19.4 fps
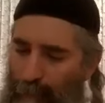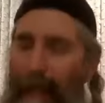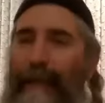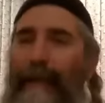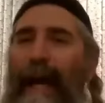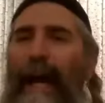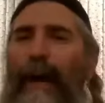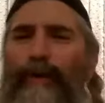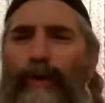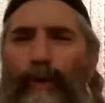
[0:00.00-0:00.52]

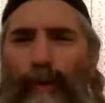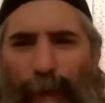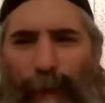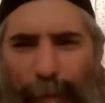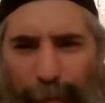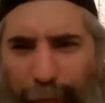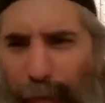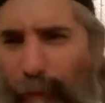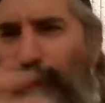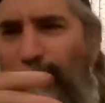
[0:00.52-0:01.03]
And how do
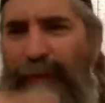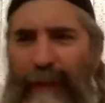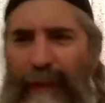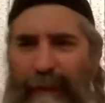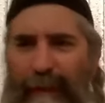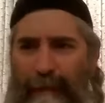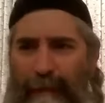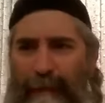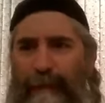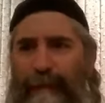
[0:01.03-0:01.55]
we prove
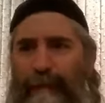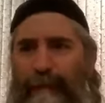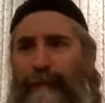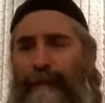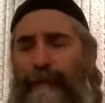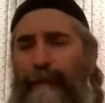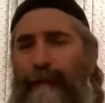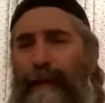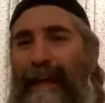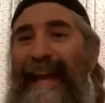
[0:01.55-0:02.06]
this?
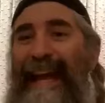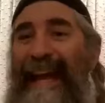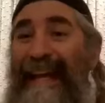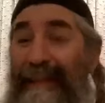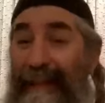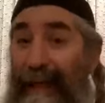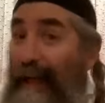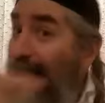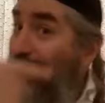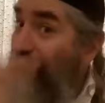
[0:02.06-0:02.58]

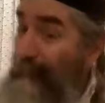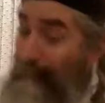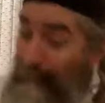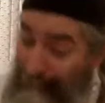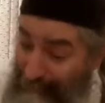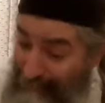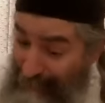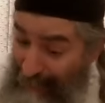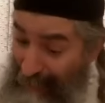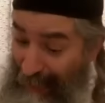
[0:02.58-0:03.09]
And the
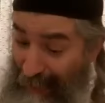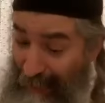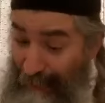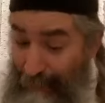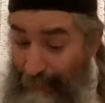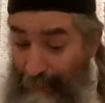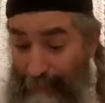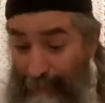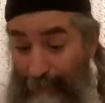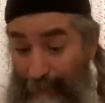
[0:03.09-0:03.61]
Chachamim
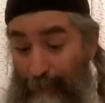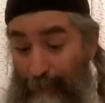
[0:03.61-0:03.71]
say,